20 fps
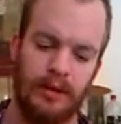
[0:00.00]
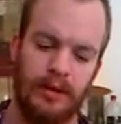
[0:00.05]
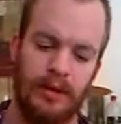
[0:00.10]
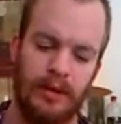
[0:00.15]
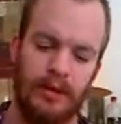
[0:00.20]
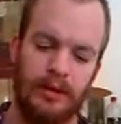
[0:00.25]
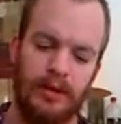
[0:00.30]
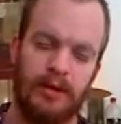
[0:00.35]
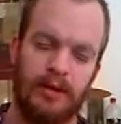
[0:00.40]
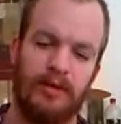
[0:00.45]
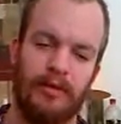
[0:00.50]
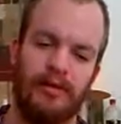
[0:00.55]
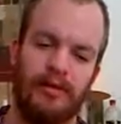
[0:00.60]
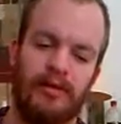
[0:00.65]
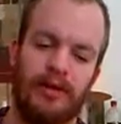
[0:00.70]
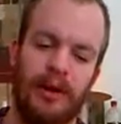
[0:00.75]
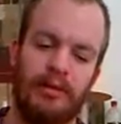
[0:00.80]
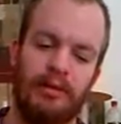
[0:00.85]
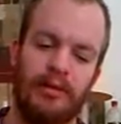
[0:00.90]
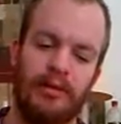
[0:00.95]
the
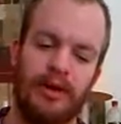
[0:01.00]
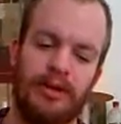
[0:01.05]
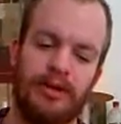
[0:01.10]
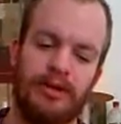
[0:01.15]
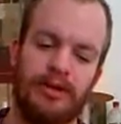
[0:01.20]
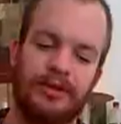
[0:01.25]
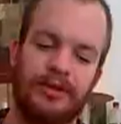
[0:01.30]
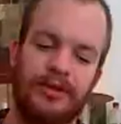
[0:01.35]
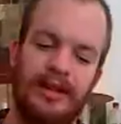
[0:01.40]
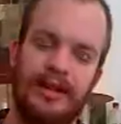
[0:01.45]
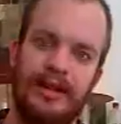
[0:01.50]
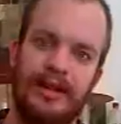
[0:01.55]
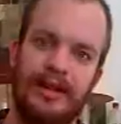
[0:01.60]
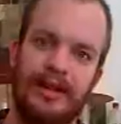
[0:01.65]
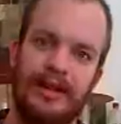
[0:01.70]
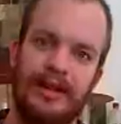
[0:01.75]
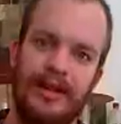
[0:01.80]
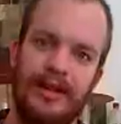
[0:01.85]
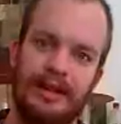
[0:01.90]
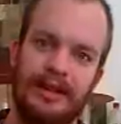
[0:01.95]
vibrations get
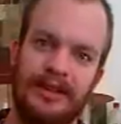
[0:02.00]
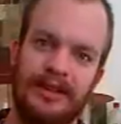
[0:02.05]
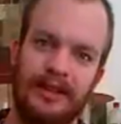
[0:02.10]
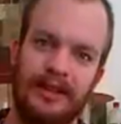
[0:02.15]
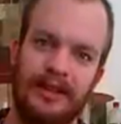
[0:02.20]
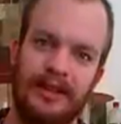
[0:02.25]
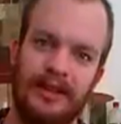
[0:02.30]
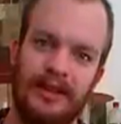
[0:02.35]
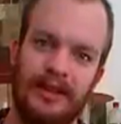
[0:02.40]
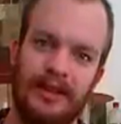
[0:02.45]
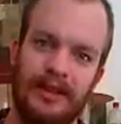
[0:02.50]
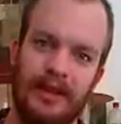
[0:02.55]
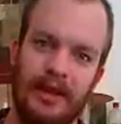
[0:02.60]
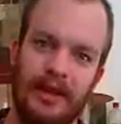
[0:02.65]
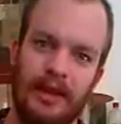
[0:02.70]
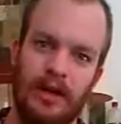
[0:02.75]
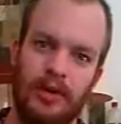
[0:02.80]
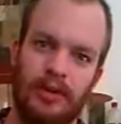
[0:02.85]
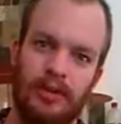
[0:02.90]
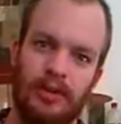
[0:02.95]
less
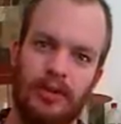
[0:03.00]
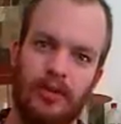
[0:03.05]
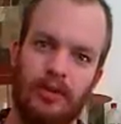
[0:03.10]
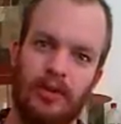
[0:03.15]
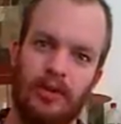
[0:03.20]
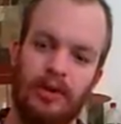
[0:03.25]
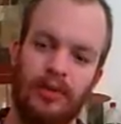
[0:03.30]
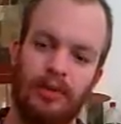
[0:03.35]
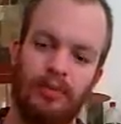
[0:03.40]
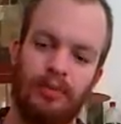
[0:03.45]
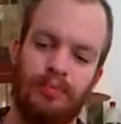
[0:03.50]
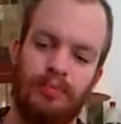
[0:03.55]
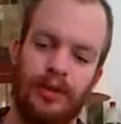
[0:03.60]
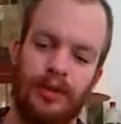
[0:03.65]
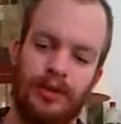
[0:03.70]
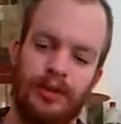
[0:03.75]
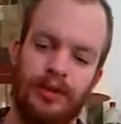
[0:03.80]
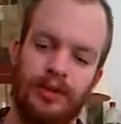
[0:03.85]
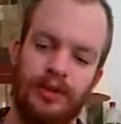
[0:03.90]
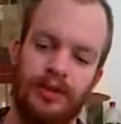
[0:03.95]
here when you
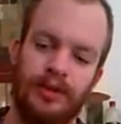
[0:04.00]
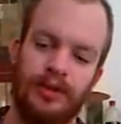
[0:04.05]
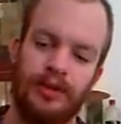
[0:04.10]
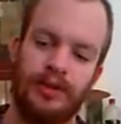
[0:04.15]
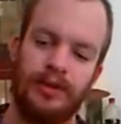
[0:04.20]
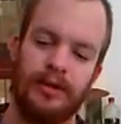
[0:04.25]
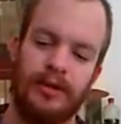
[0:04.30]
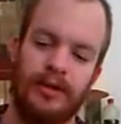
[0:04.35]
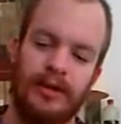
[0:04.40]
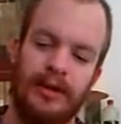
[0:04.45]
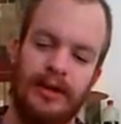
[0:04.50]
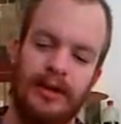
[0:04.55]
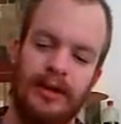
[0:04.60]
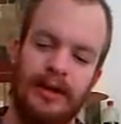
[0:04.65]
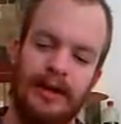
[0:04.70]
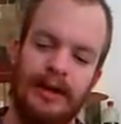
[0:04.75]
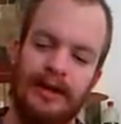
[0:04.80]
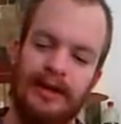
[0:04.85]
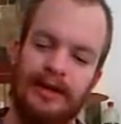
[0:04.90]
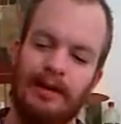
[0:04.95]
push
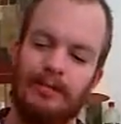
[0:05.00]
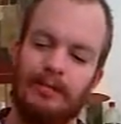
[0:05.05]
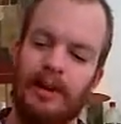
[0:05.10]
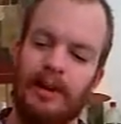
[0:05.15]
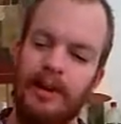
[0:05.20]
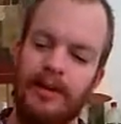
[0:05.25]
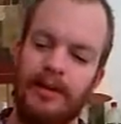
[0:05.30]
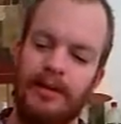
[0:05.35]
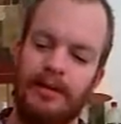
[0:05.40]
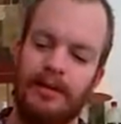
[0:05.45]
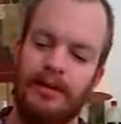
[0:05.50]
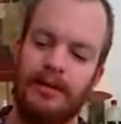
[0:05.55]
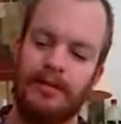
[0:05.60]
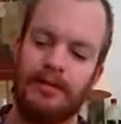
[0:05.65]
at impact.